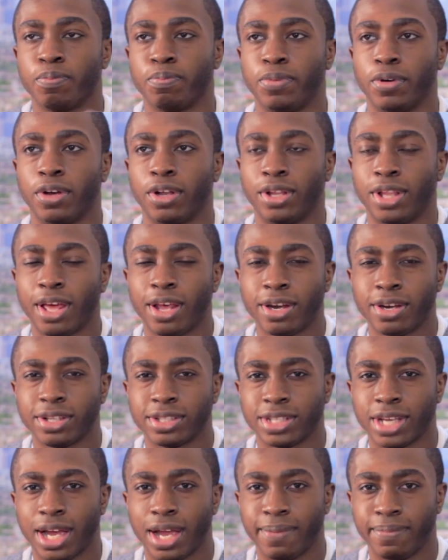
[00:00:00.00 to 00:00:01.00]
But a lot of
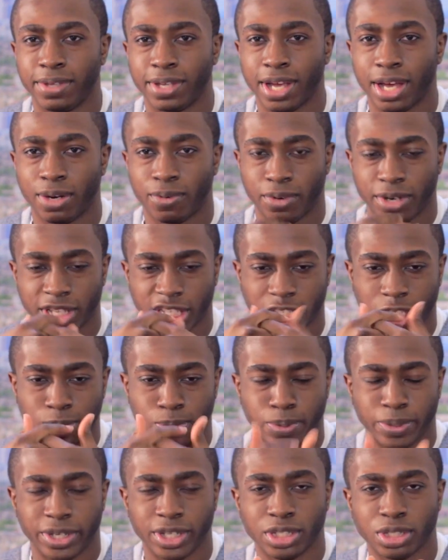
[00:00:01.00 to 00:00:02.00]
the time, you kind of want to
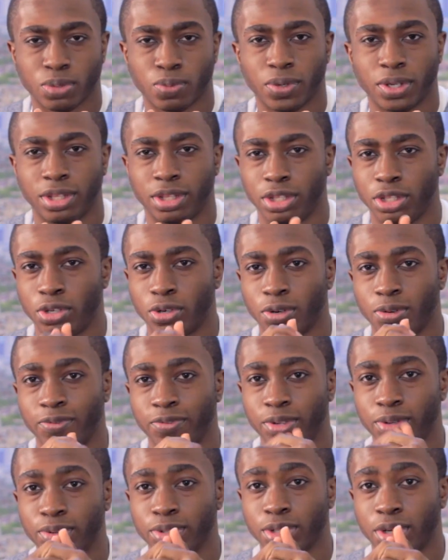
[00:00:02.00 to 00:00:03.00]
experience what your
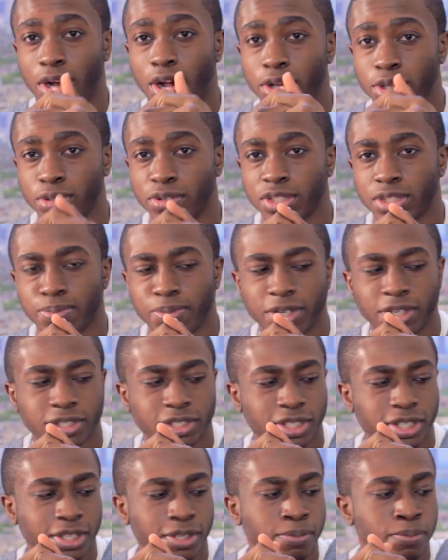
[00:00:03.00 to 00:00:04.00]
viewers are also
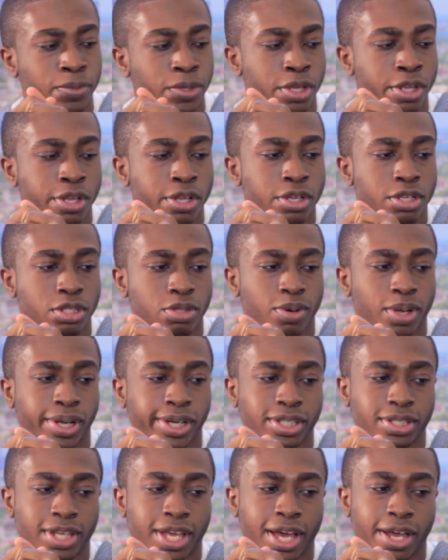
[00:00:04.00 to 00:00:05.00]
experiencing. So I
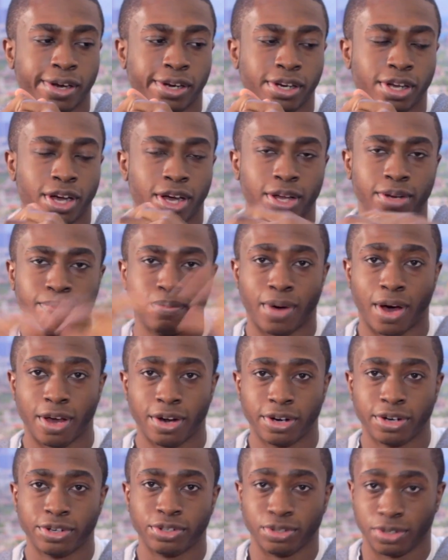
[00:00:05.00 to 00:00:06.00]
like to edit on
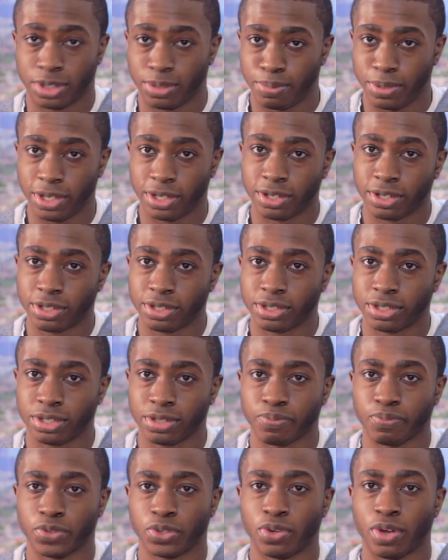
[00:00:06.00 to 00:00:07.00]
monitors or
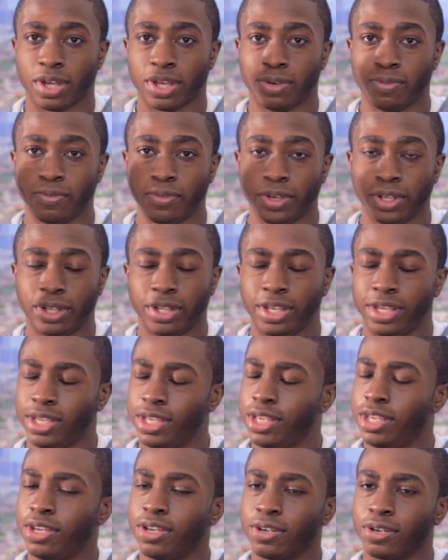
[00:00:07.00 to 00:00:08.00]
speakers, so I can really
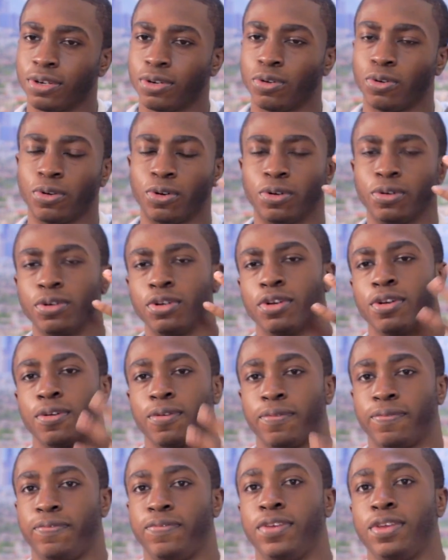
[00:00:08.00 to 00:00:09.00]
hear or
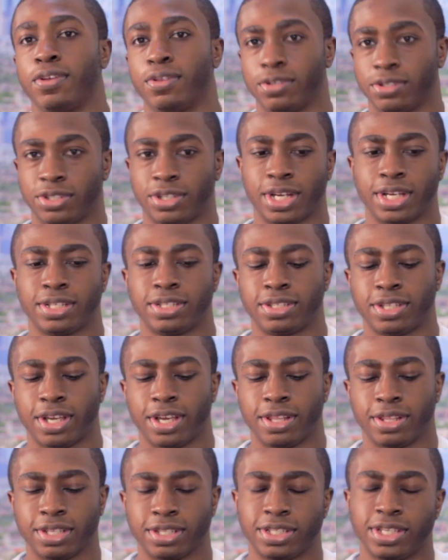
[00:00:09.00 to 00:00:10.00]
feel, should I
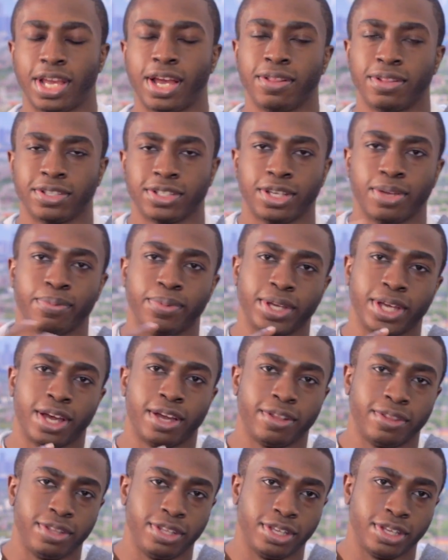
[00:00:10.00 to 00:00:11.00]
say, the sound that's coming
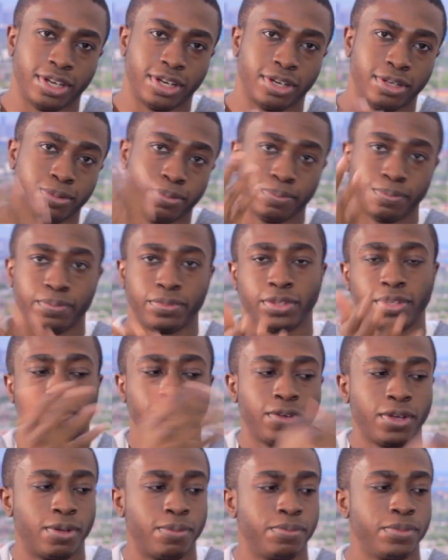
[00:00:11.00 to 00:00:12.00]
out of the
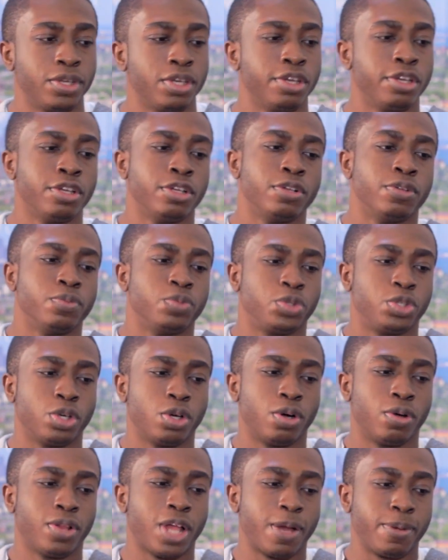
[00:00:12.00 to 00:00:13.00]
film.
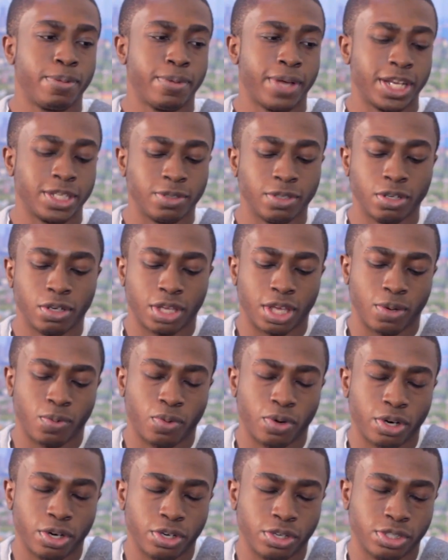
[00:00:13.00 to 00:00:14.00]
So a lot of people ask me, okay,
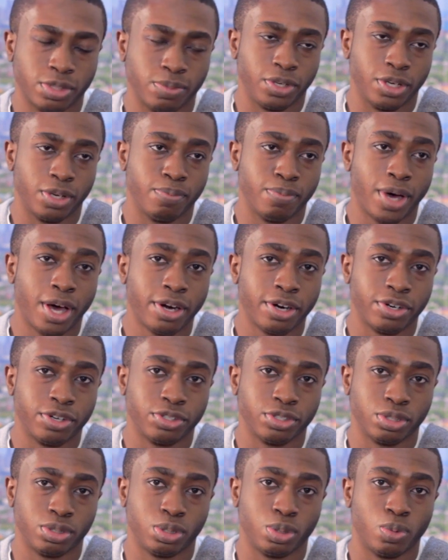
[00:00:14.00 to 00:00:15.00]
what are good
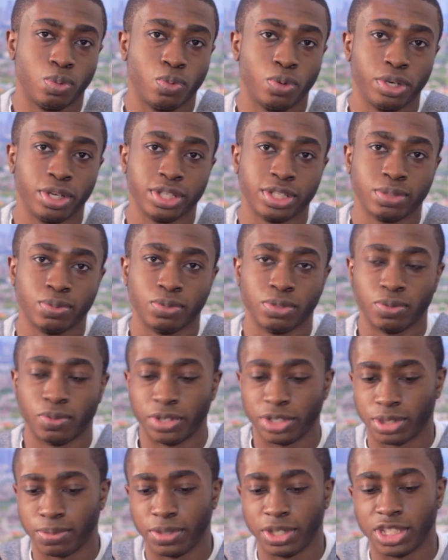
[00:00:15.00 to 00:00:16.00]
monitors, or so
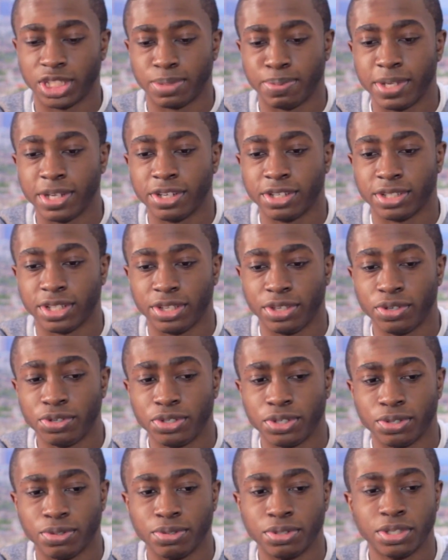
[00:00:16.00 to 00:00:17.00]
what are some good speakers that you
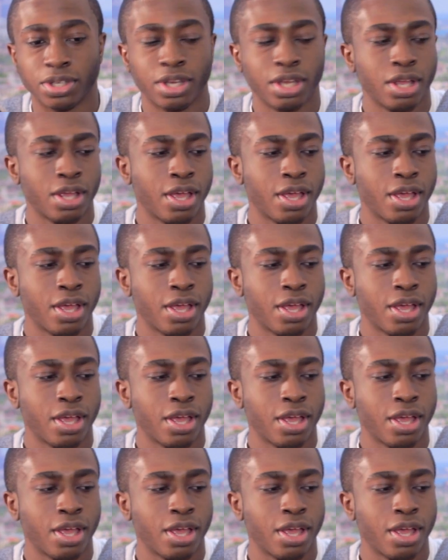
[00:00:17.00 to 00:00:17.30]
use?